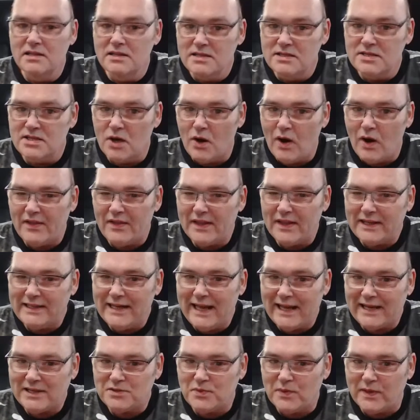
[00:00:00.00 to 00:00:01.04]
So I think
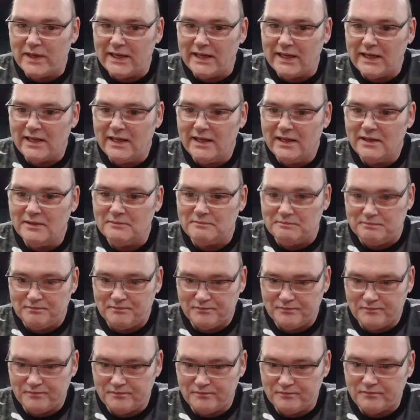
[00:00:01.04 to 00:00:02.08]
next week,
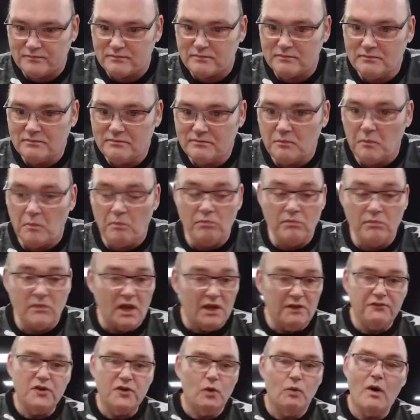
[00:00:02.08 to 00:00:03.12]

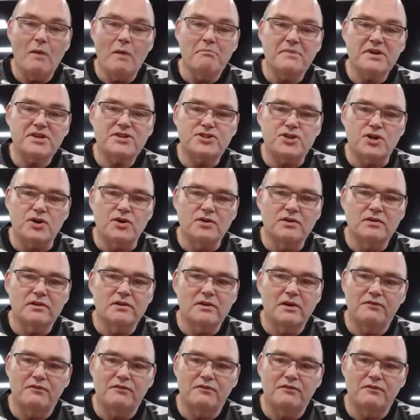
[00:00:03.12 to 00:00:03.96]
if you want me to,